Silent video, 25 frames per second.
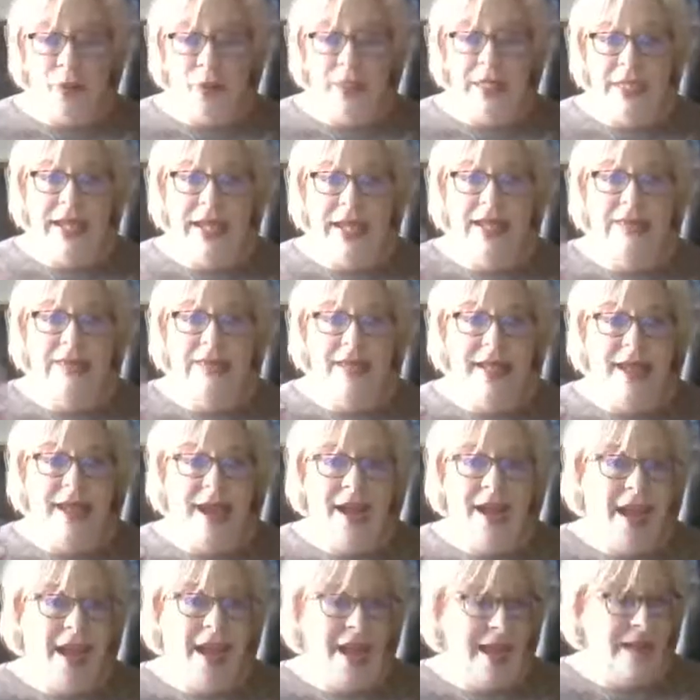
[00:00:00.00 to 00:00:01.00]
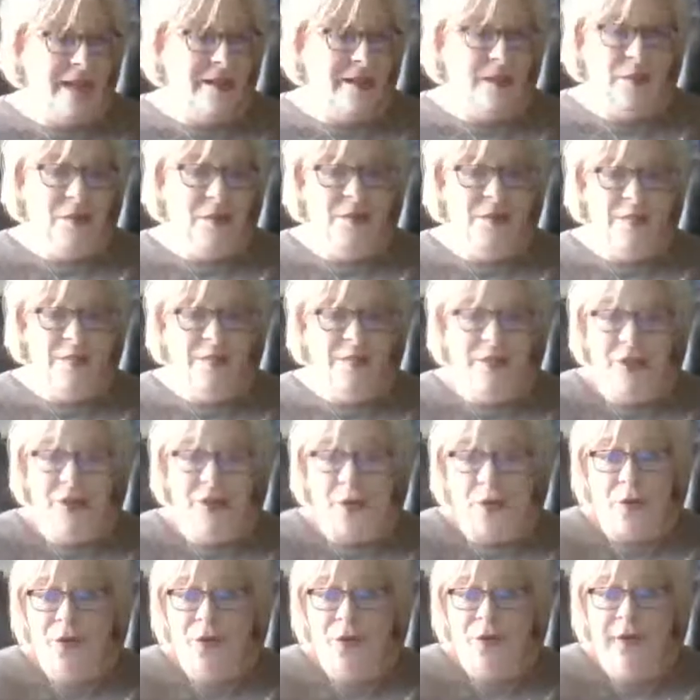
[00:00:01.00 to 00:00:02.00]
it and that I,
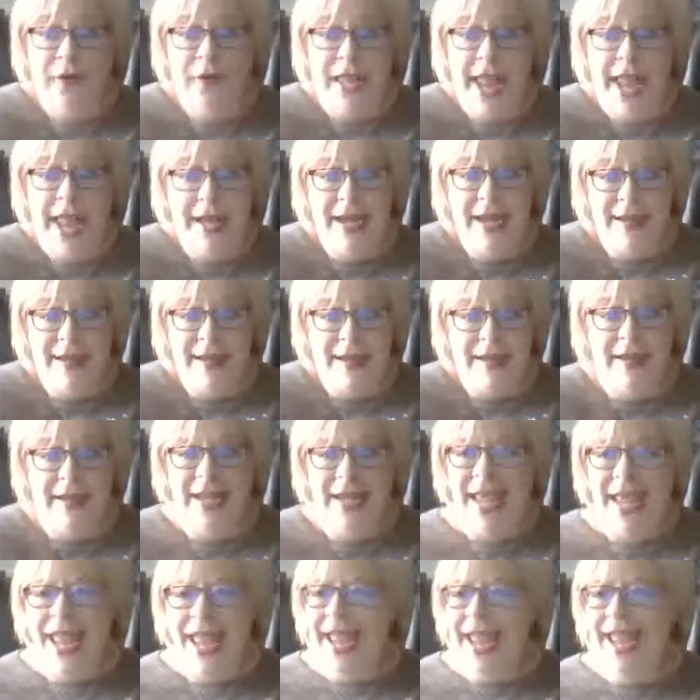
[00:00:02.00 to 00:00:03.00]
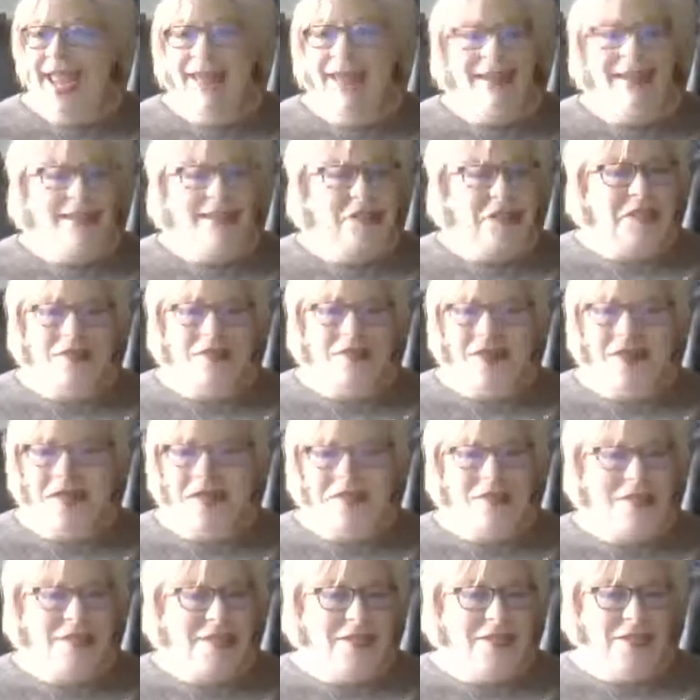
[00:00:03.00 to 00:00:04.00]
created it. And it's
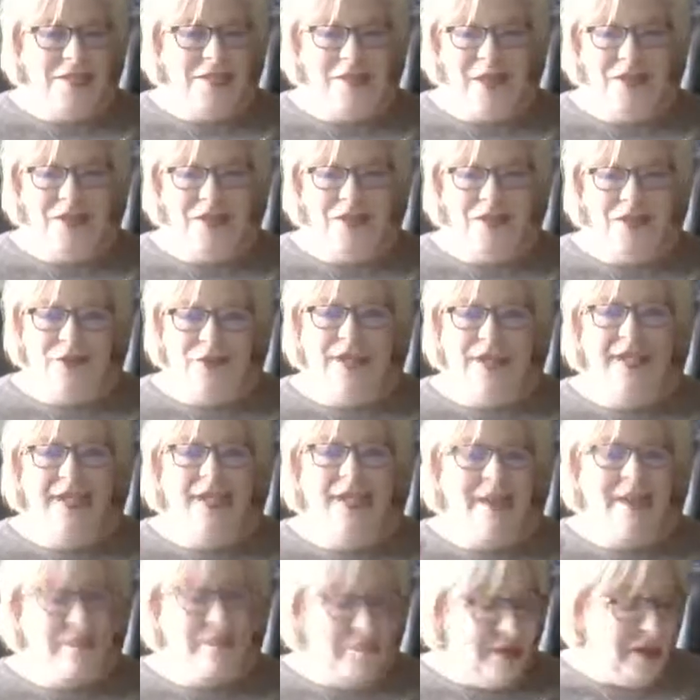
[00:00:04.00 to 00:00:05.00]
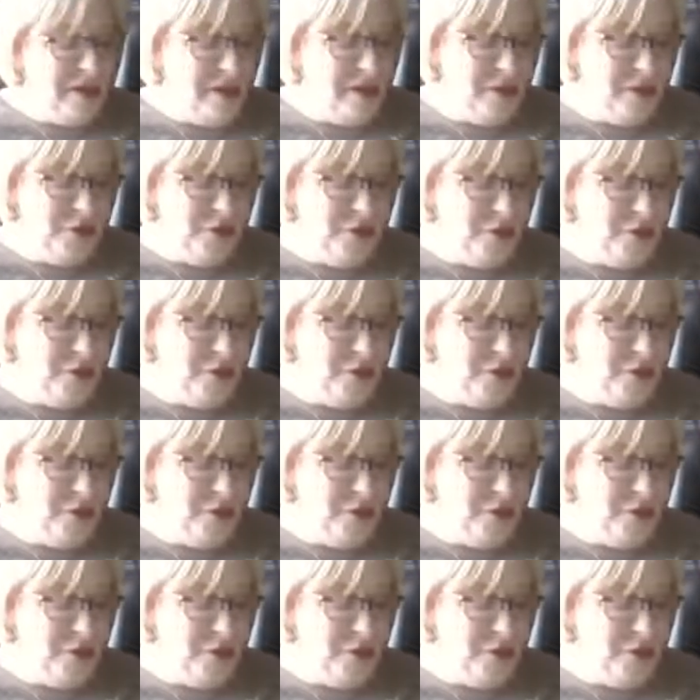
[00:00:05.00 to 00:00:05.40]
nothing special. Anybody can